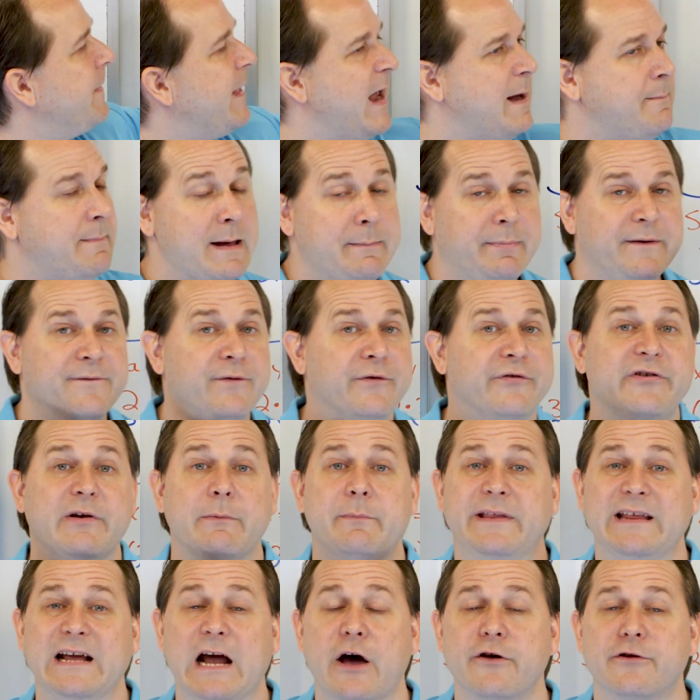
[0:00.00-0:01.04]
and maybe for some
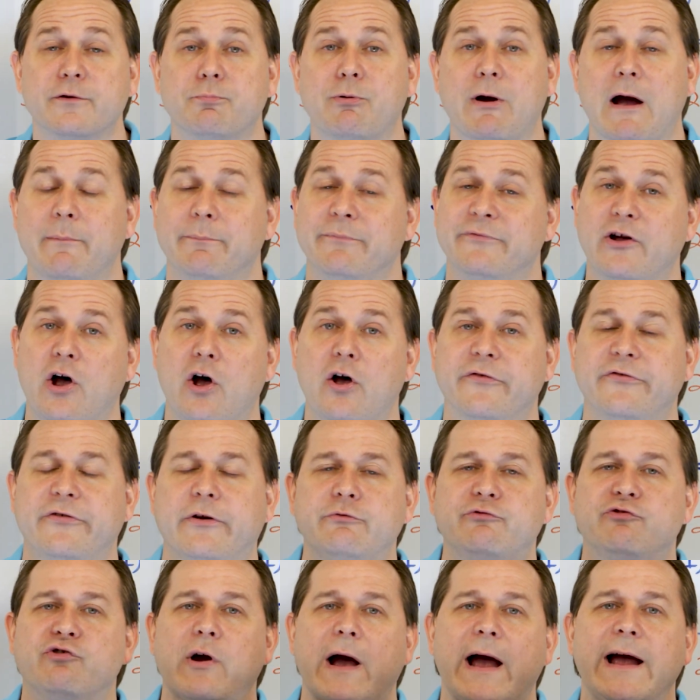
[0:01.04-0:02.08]
of the other problems
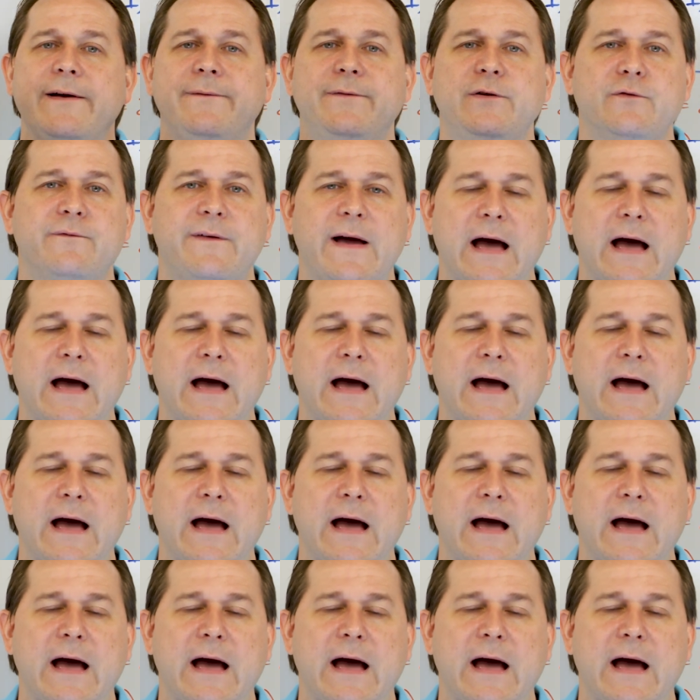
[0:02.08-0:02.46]
also, try a few